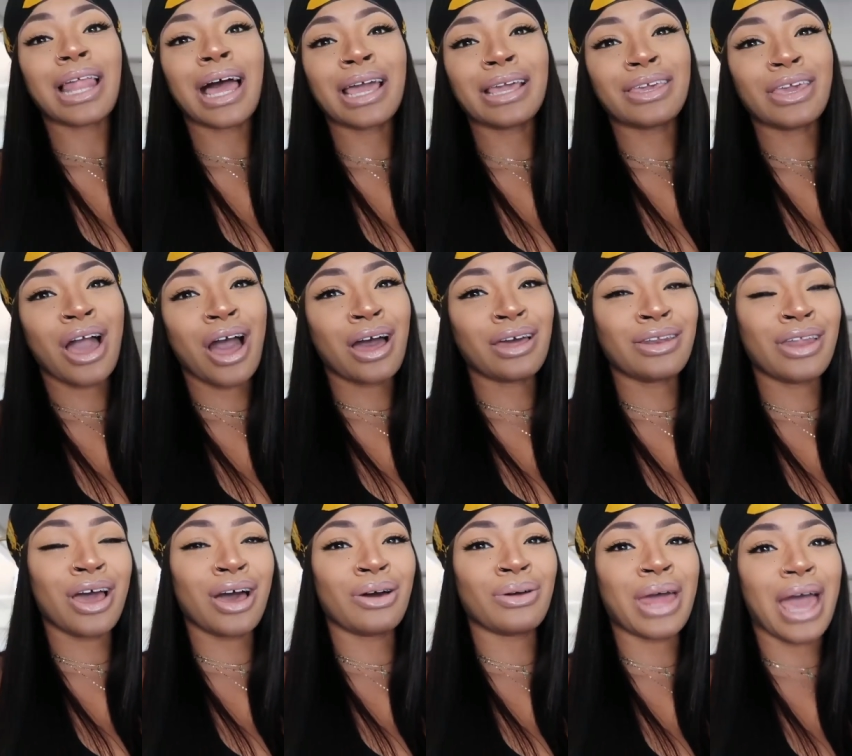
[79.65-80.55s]
like y'all
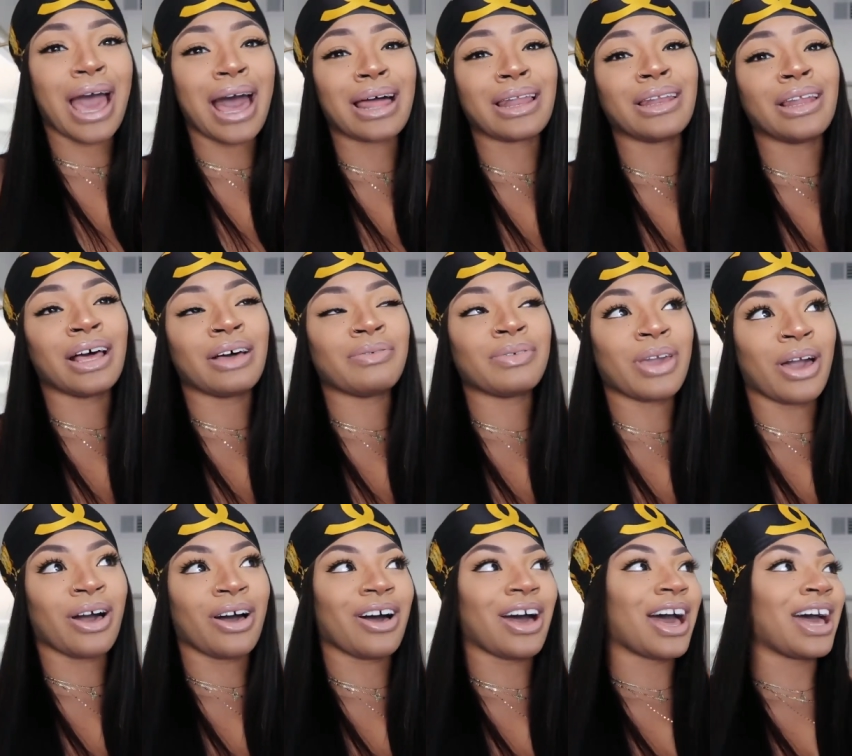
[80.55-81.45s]
know that i love
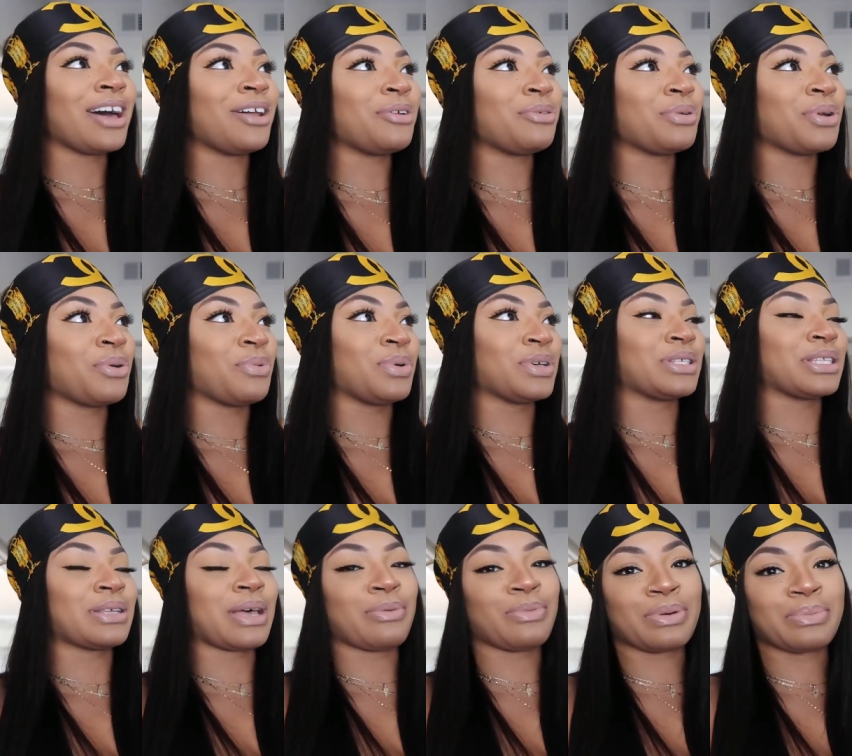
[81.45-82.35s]
y'all i don't know
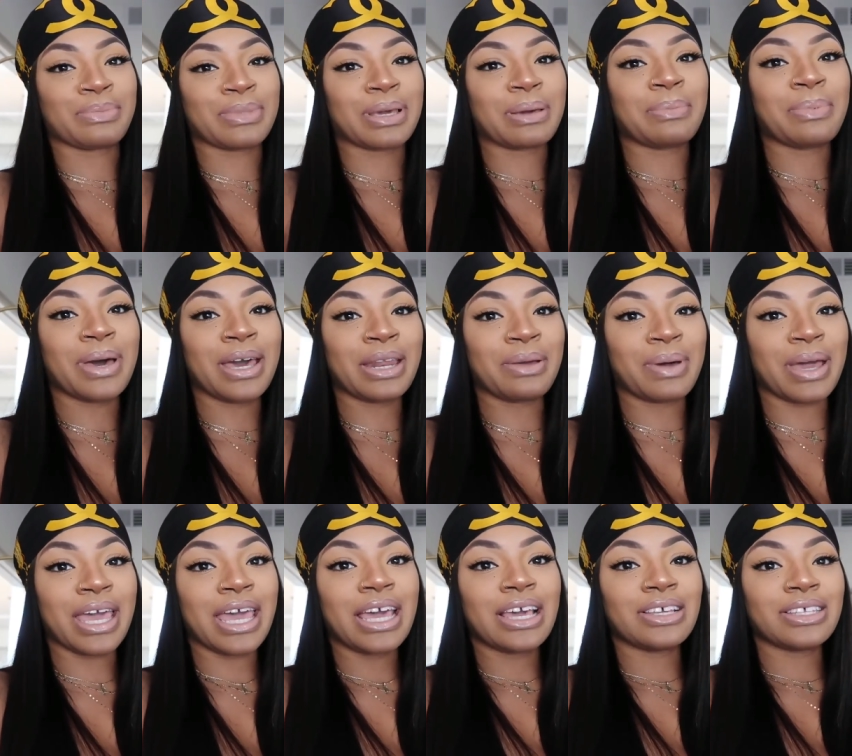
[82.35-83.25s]
what's up with me but
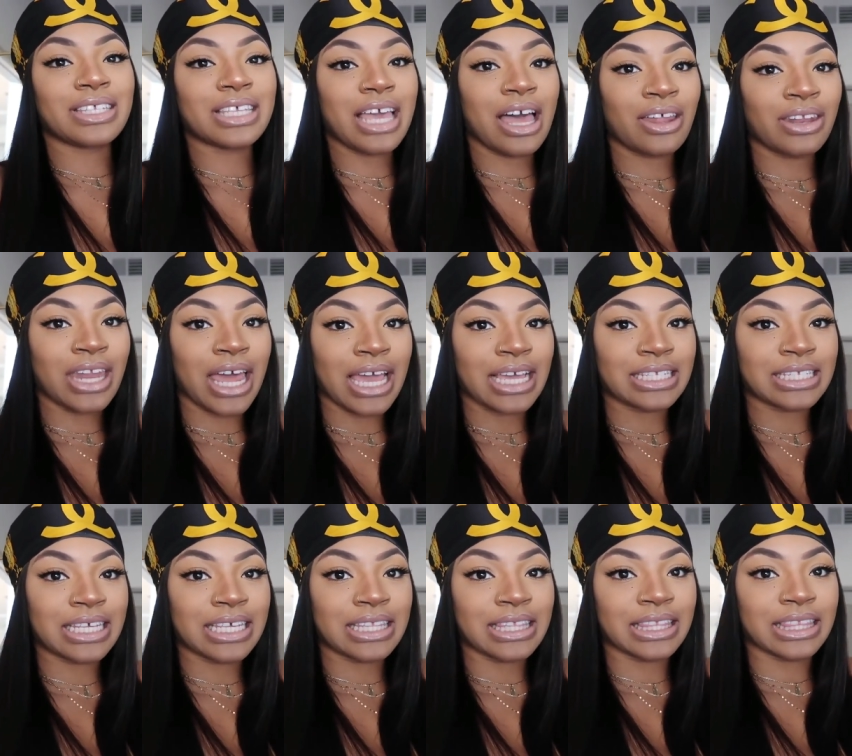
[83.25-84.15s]
anyway see how
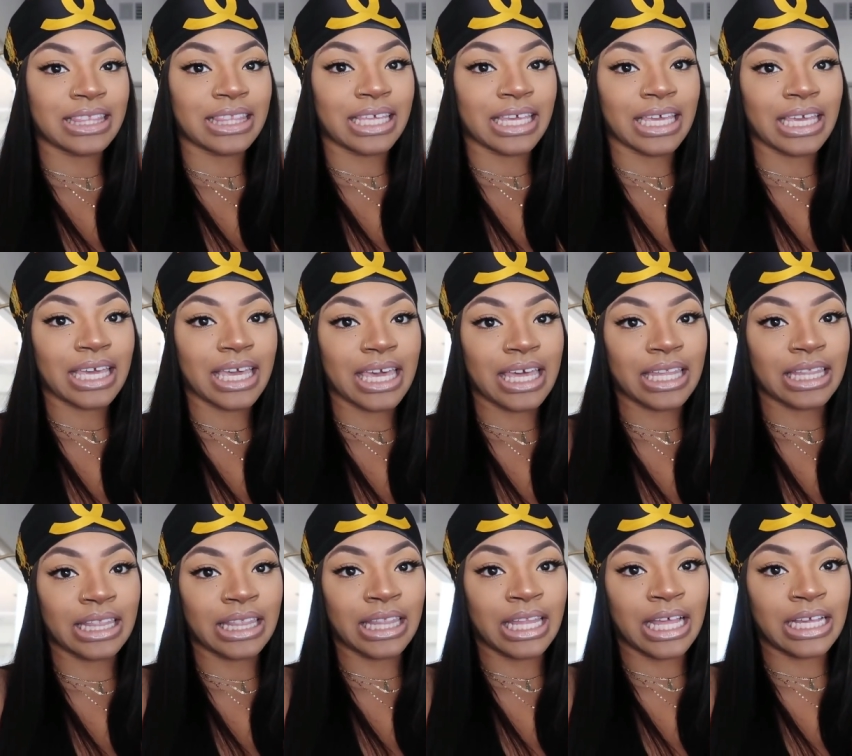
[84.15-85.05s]
nice and thick
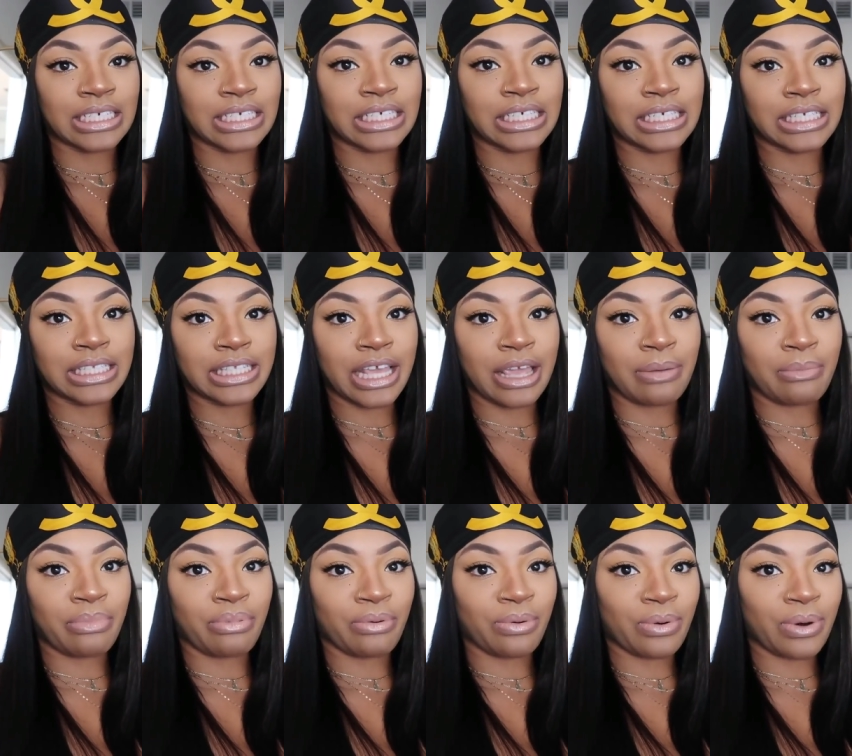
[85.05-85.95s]
and luscious
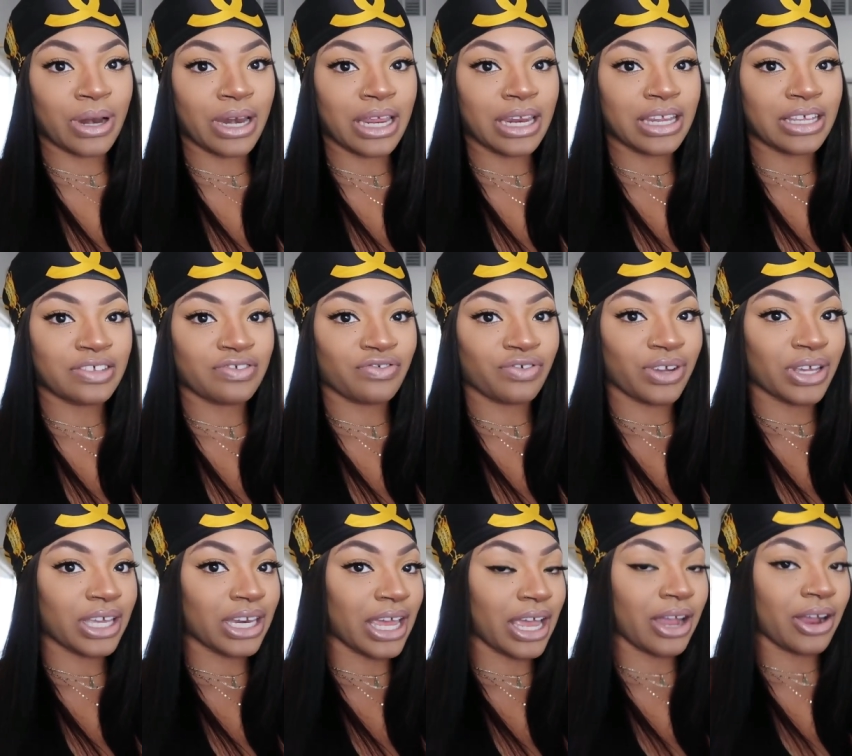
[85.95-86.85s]
and pretty this
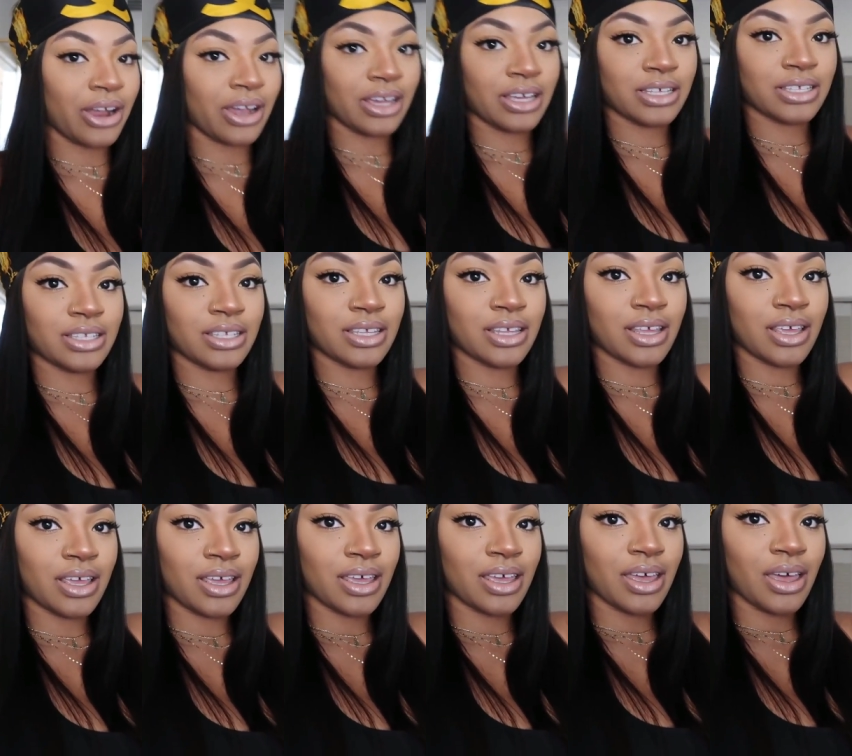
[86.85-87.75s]
freaking hair is
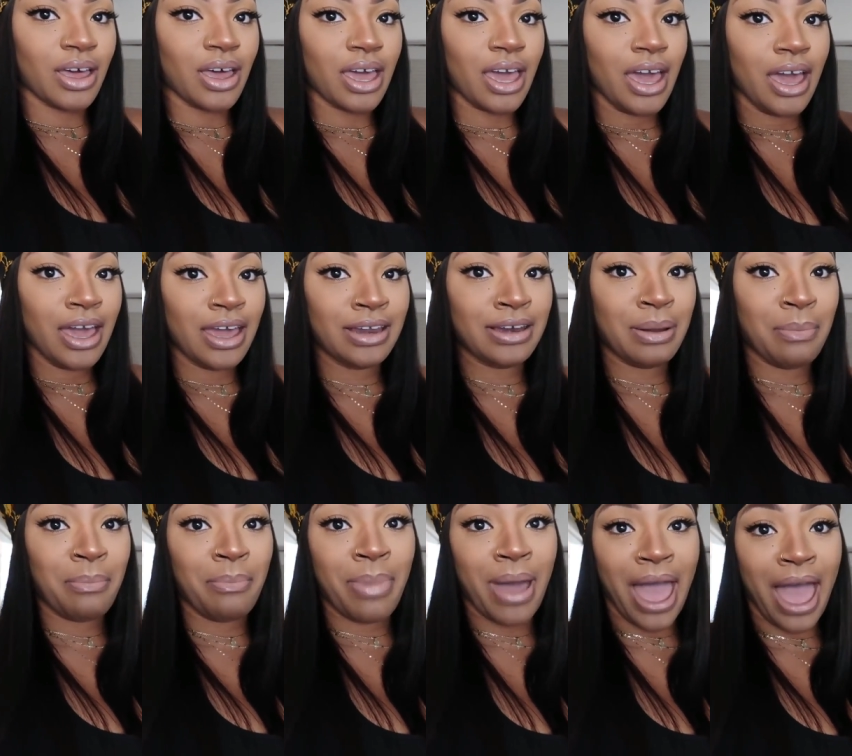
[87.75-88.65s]

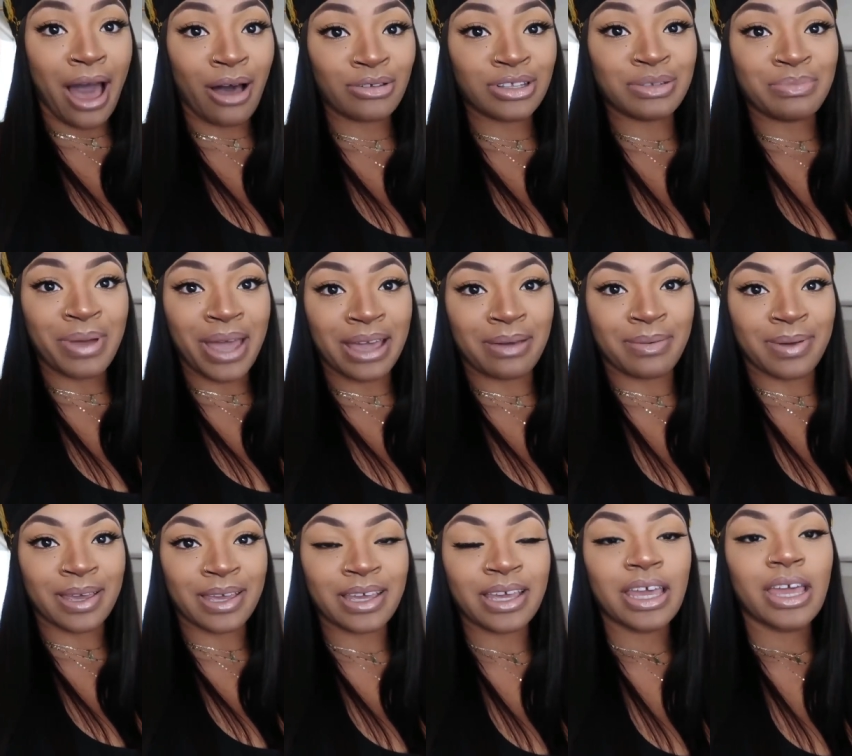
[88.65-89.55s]
and the bounce
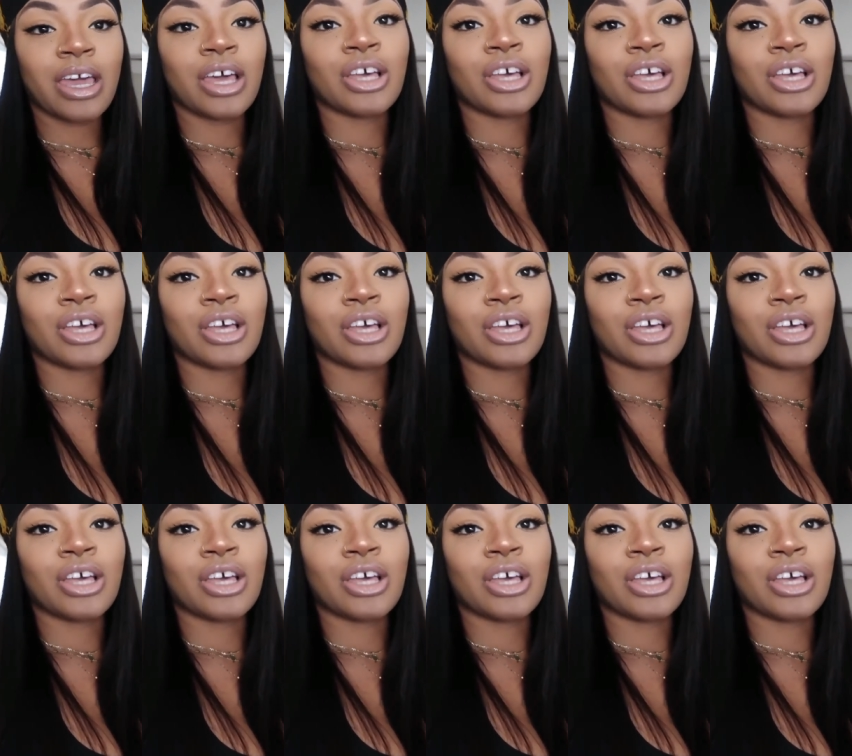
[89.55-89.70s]
baby